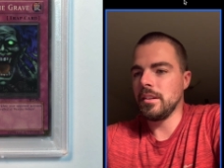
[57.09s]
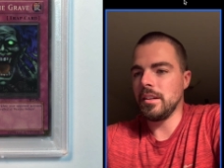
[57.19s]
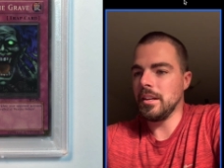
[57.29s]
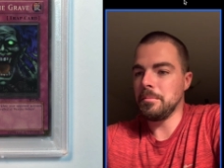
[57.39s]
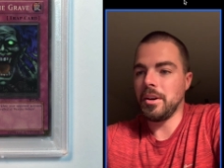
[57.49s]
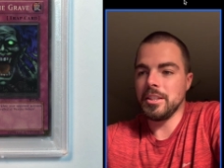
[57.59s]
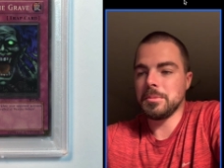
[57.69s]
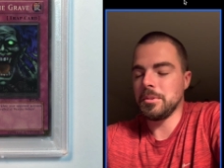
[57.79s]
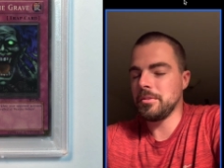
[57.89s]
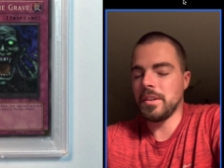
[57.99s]
uh,
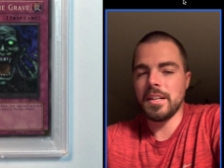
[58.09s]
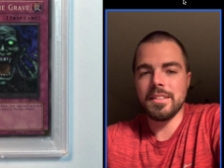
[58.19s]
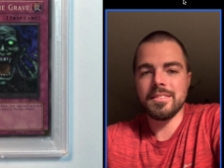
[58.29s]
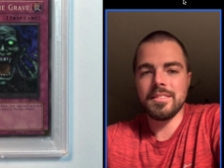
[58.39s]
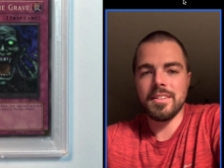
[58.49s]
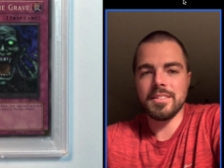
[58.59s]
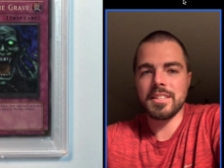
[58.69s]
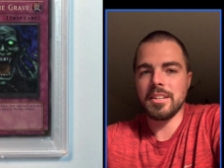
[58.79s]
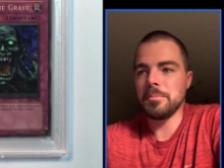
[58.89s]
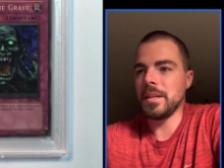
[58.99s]
impossible to find
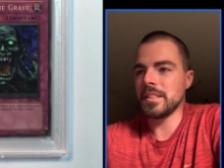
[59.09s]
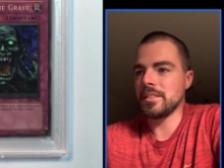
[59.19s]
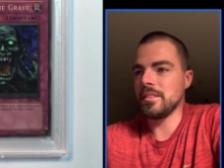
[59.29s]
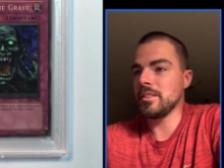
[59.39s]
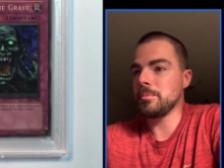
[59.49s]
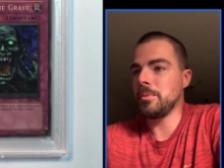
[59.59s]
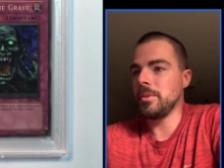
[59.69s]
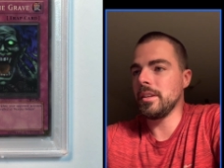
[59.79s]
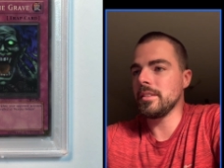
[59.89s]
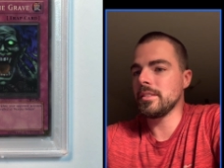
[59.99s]
unscaled packs at this
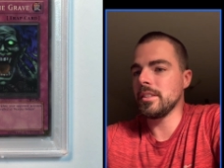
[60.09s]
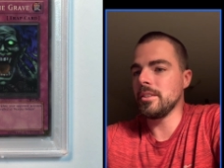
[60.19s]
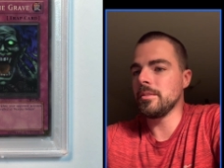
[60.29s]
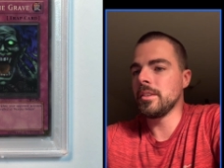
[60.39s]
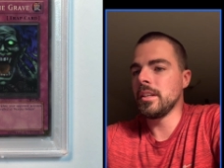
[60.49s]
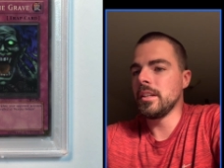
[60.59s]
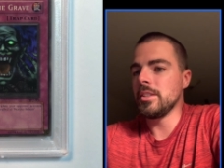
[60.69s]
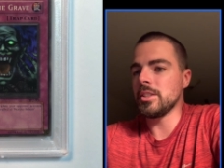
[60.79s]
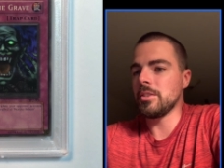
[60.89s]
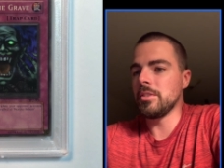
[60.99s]
point. So
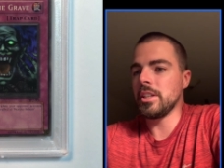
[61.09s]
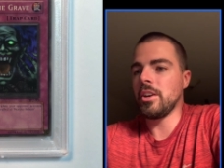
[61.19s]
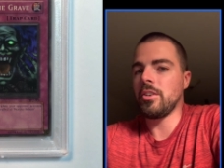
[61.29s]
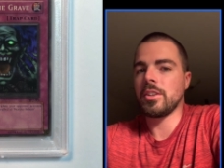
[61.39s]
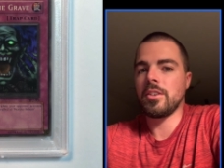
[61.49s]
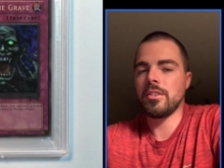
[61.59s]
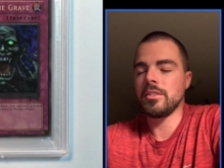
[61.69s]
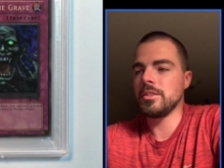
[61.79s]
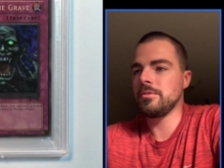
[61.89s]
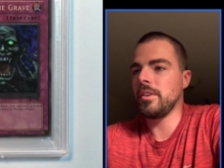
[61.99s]
just a really hard
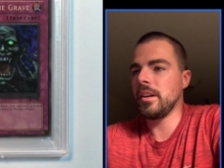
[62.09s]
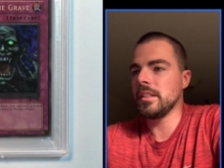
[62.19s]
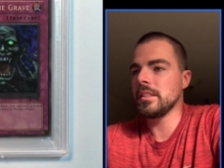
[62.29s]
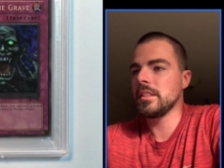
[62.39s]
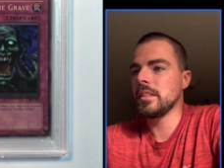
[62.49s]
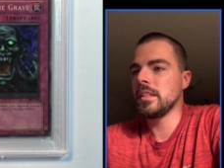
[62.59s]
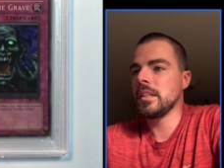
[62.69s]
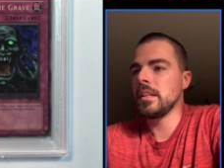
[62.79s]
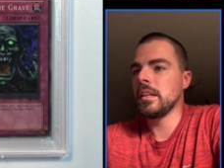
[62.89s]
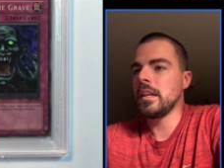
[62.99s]
card to find.
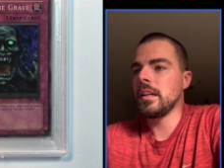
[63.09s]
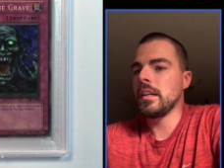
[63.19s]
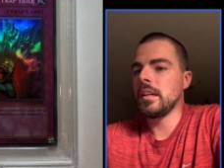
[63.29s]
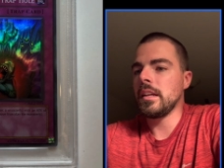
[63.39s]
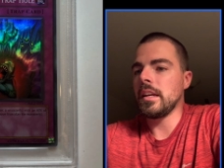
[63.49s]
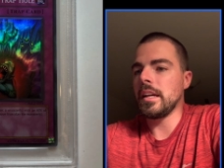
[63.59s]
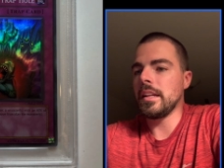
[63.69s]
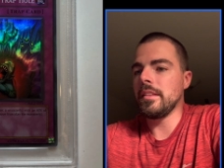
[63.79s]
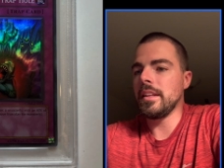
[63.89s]
And